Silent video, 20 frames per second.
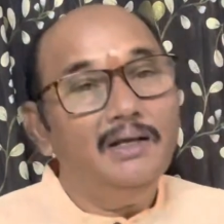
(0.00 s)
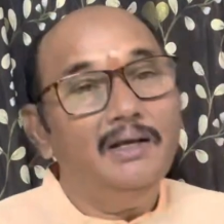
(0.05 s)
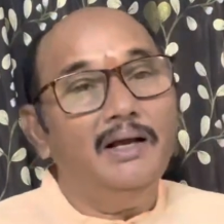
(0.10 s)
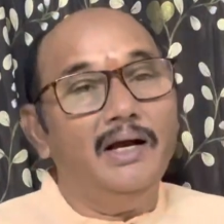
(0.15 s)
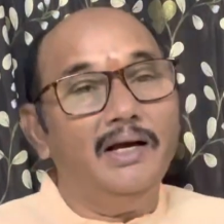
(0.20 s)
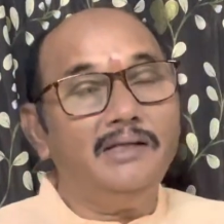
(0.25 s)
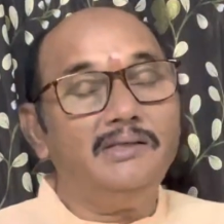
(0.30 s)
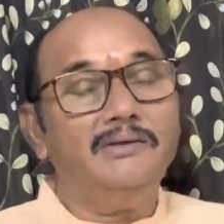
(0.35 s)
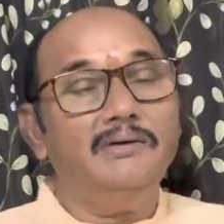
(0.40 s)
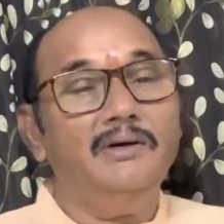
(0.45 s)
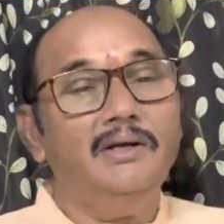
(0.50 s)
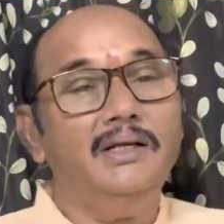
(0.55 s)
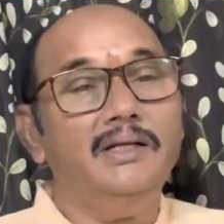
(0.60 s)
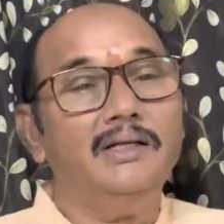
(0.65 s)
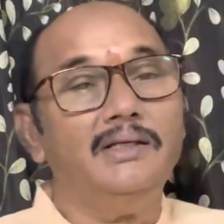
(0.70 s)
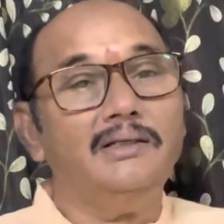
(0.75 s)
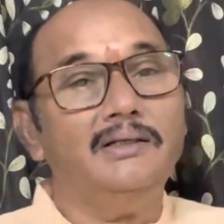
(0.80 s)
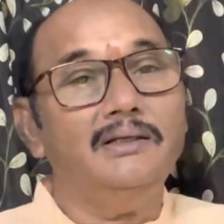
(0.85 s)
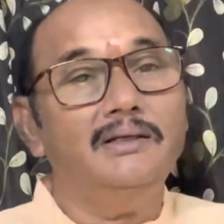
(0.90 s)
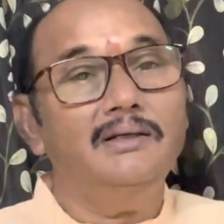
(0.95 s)

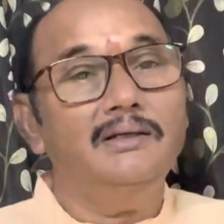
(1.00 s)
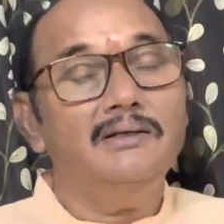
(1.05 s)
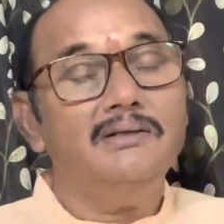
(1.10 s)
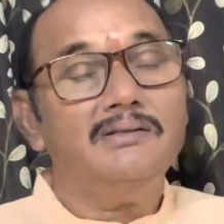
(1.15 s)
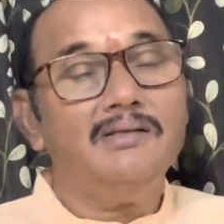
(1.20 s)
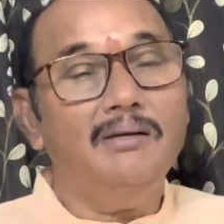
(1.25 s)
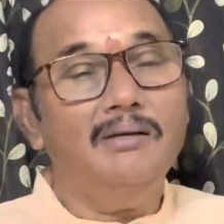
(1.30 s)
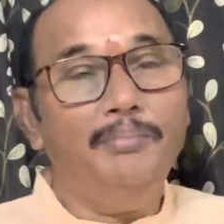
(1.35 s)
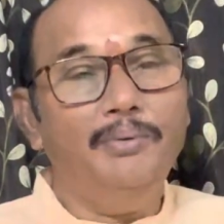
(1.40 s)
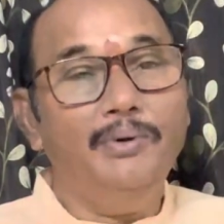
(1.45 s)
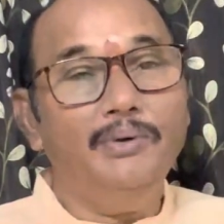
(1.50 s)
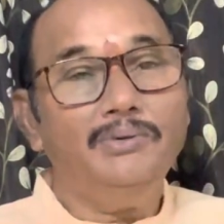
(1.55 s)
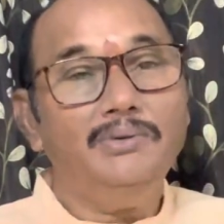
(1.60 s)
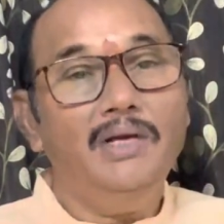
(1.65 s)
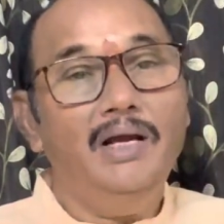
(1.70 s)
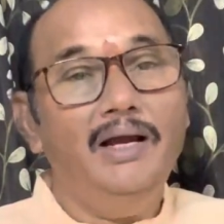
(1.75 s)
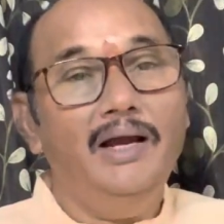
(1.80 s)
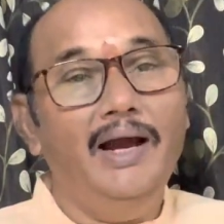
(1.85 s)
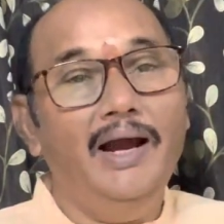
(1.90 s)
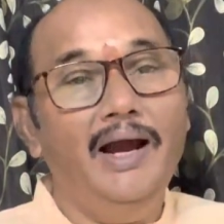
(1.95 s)
actually, suppose
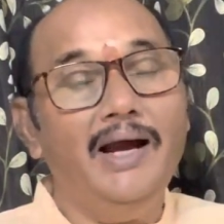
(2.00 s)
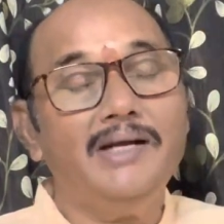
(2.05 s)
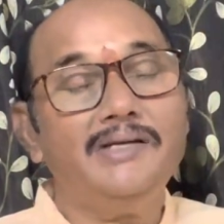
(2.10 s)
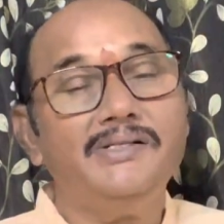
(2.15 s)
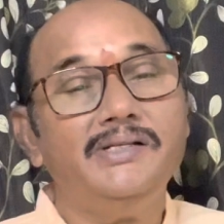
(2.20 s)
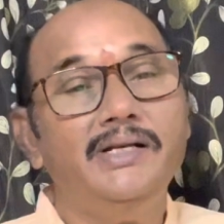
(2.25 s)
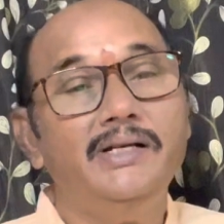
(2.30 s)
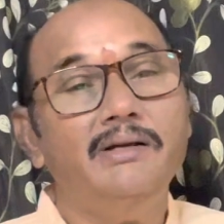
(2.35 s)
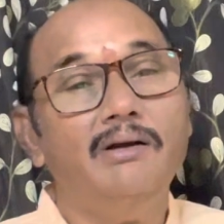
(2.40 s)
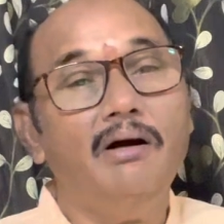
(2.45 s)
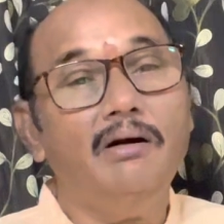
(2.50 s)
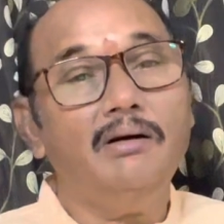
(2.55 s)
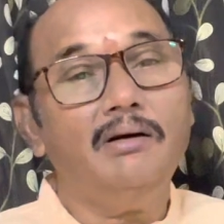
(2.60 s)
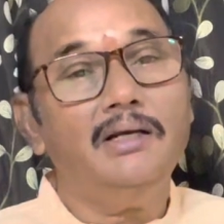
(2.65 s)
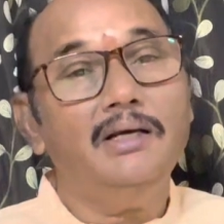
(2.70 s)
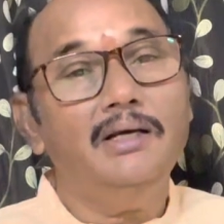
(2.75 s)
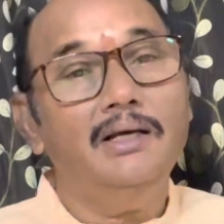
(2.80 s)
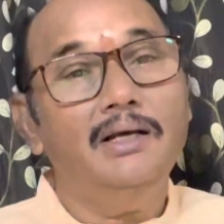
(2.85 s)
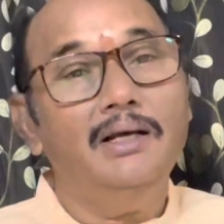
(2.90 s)
had she not